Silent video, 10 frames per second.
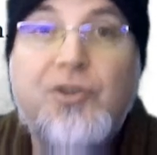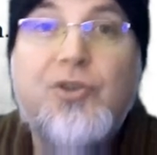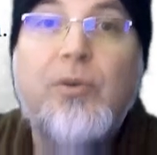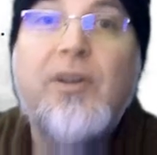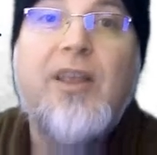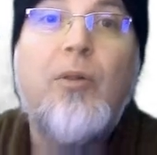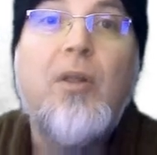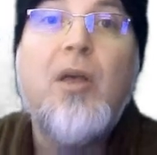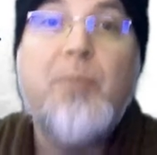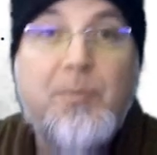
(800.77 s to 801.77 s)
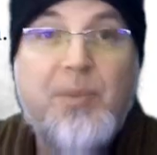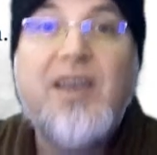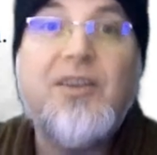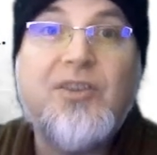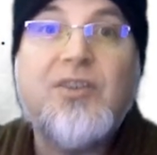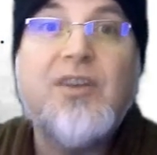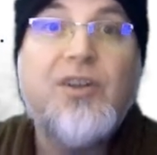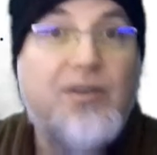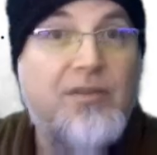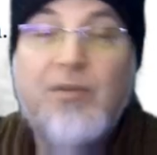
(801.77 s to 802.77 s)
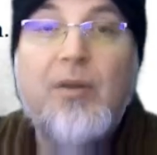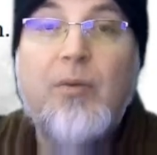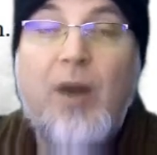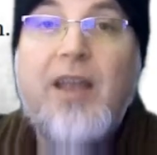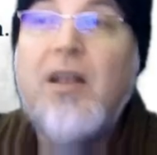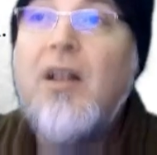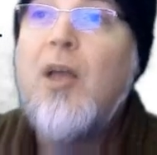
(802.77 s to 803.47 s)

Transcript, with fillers: Surely there'll be peace, right?